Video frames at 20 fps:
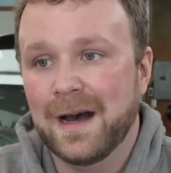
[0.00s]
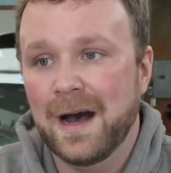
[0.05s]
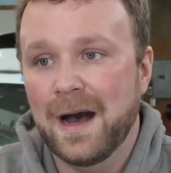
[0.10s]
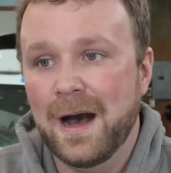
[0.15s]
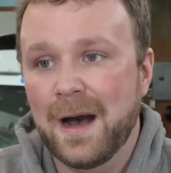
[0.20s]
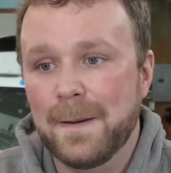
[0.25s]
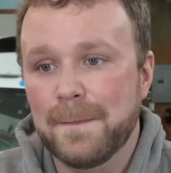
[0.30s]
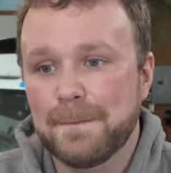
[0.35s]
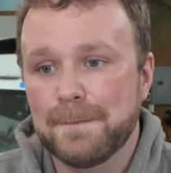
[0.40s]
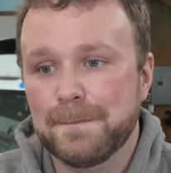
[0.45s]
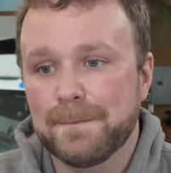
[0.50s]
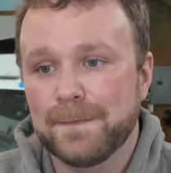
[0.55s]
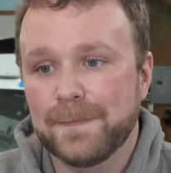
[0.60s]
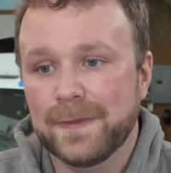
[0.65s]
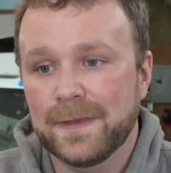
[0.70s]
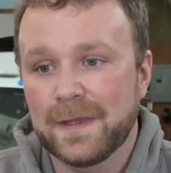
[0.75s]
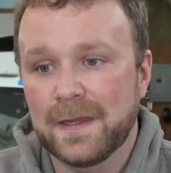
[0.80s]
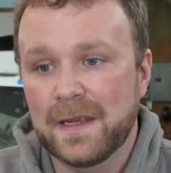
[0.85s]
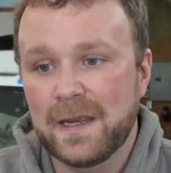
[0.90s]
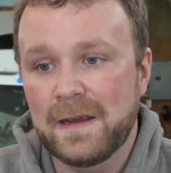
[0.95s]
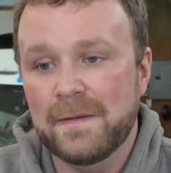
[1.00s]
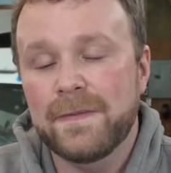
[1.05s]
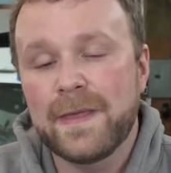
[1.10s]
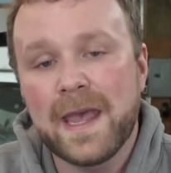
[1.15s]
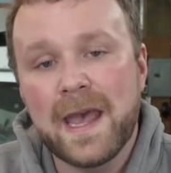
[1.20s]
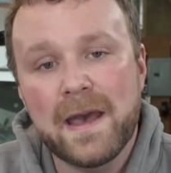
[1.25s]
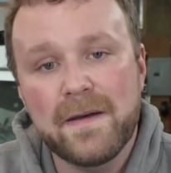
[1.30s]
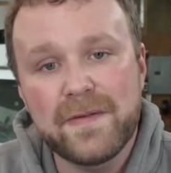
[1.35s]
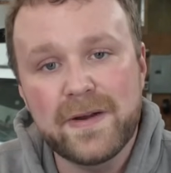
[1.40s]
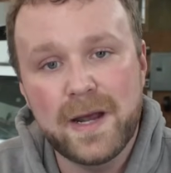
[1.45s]
If
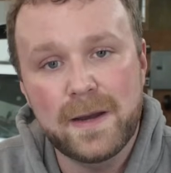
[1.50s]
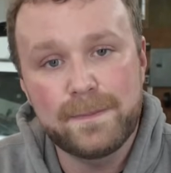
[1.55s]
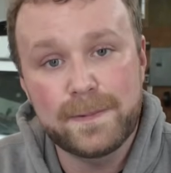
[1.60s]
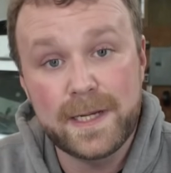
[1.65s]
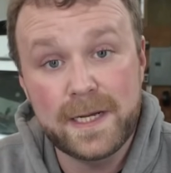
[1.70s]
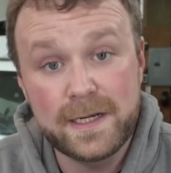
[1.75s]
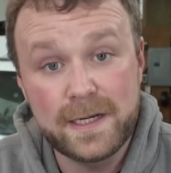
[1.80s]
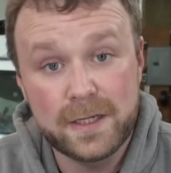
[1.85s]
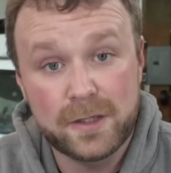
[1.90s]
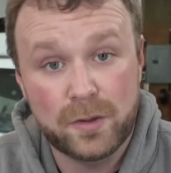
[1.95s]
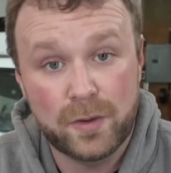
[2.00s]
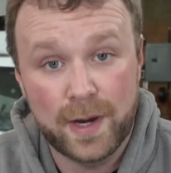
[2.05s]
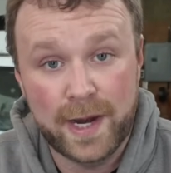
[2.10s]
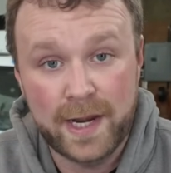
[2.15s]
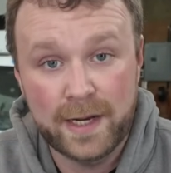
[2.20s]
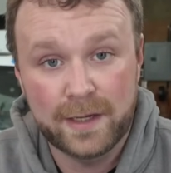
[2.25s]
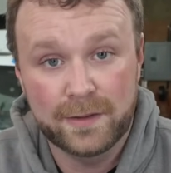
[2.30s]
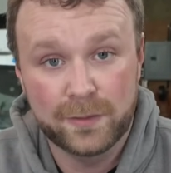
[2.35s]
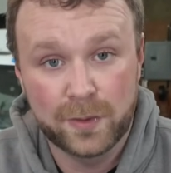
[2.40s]
they have an updated crank